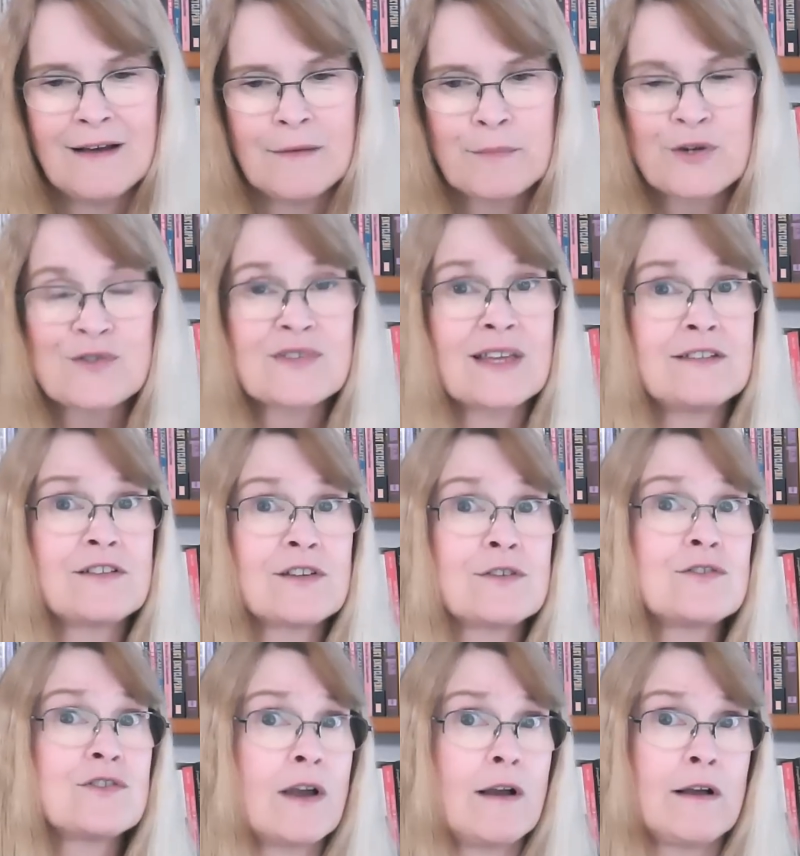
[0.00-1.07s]

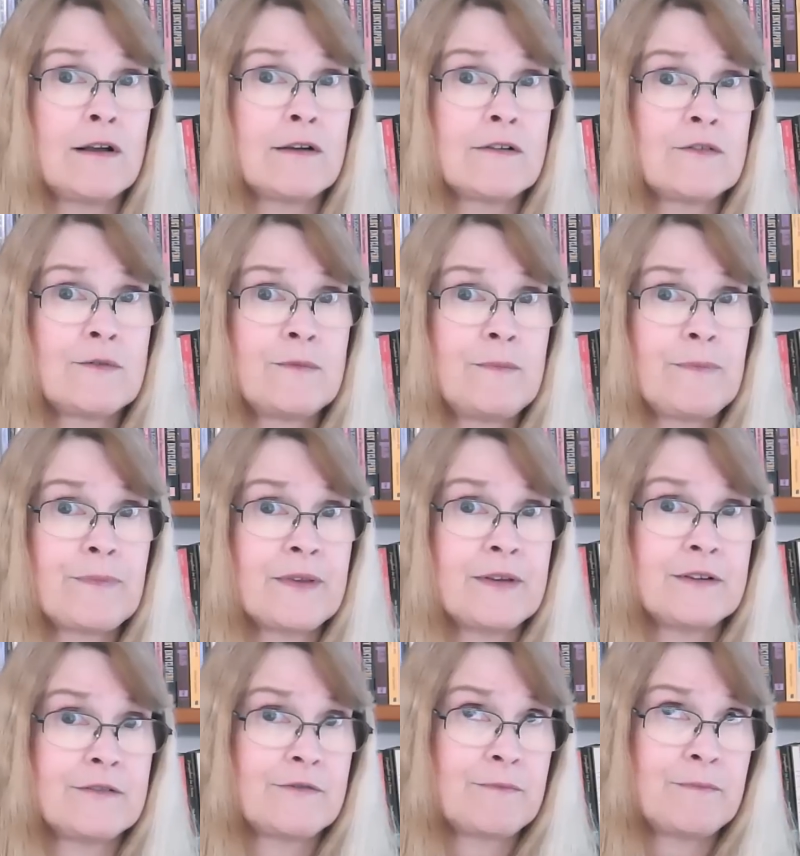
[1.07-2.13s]
percentage of
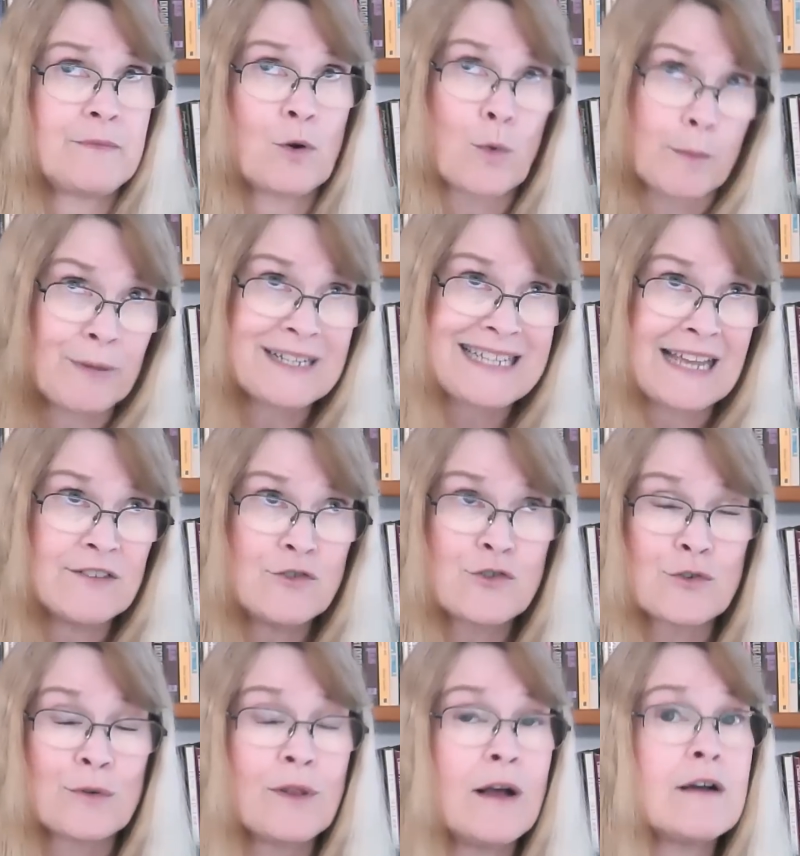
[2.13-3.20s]
or
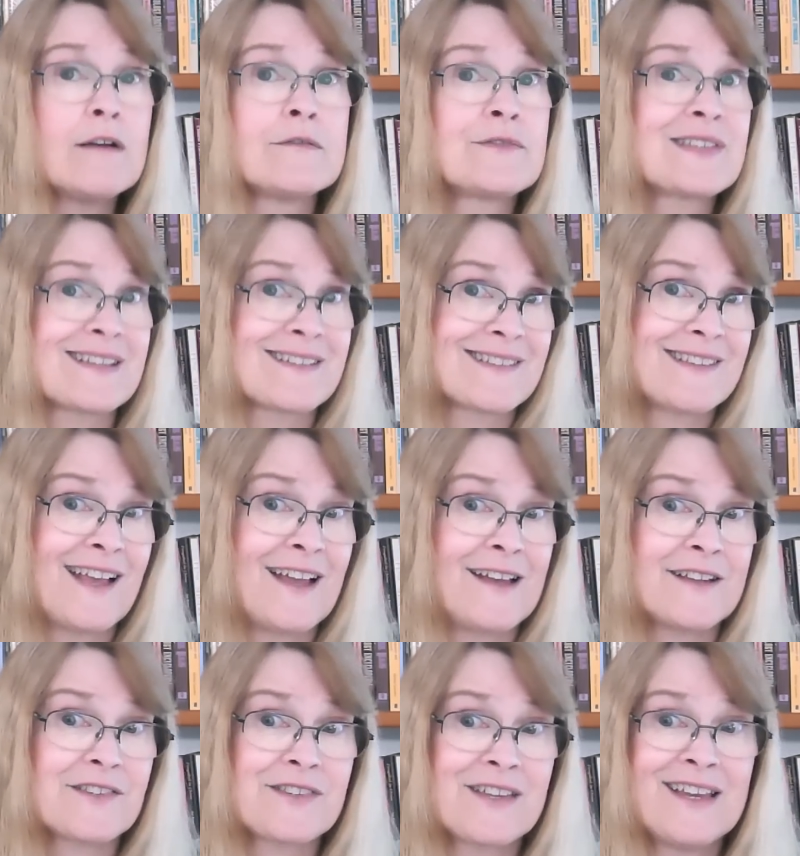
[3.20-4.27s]
potential of
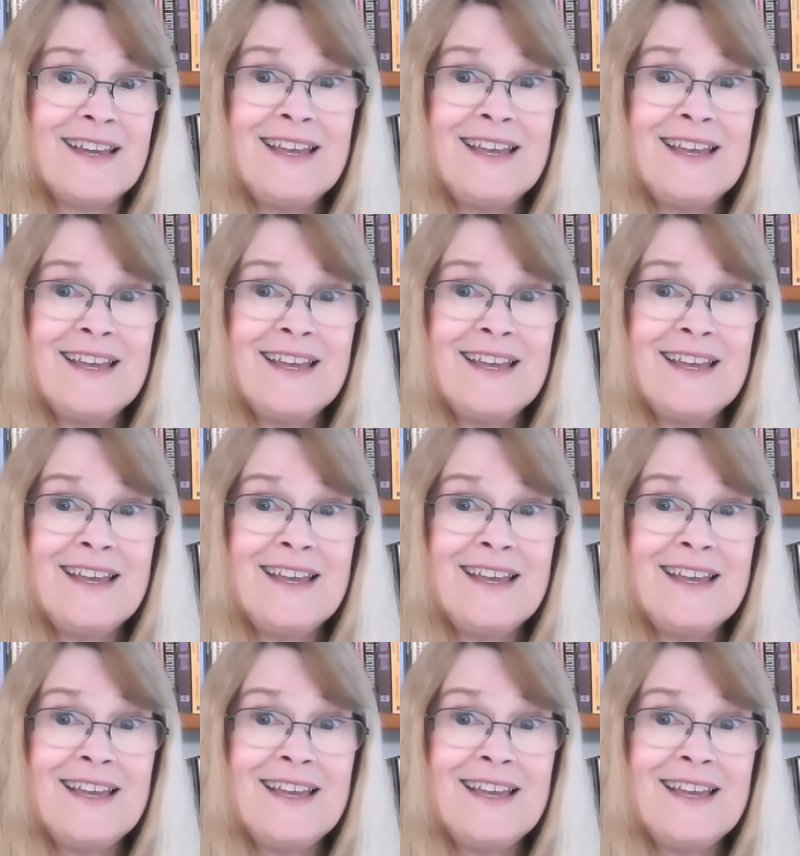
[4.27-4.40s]
success.